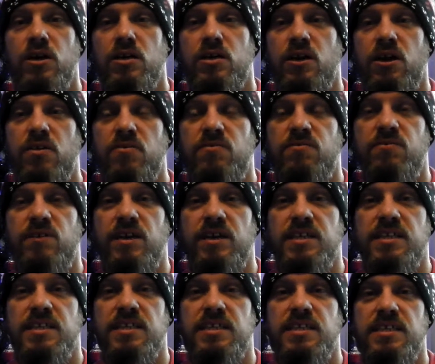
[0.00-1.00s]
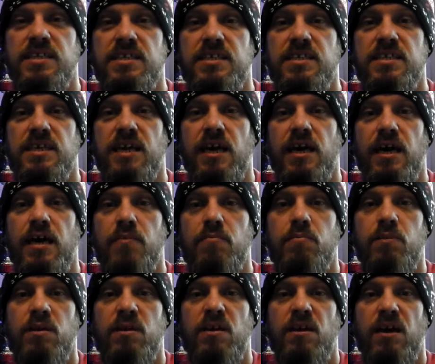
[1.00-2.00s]
like filleting
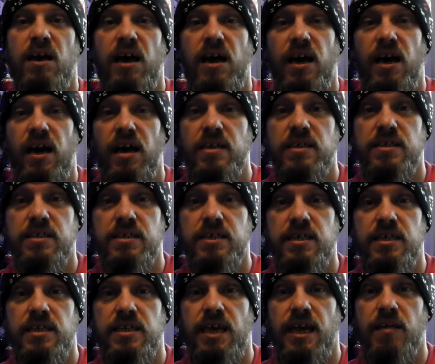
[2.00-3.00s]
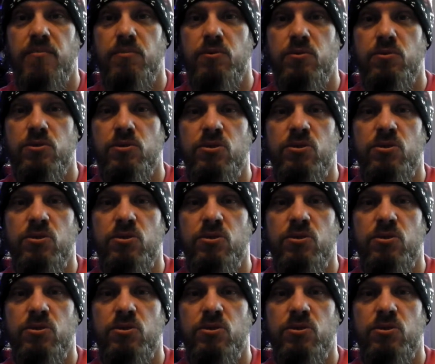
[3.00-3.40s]
um, and skinning animals.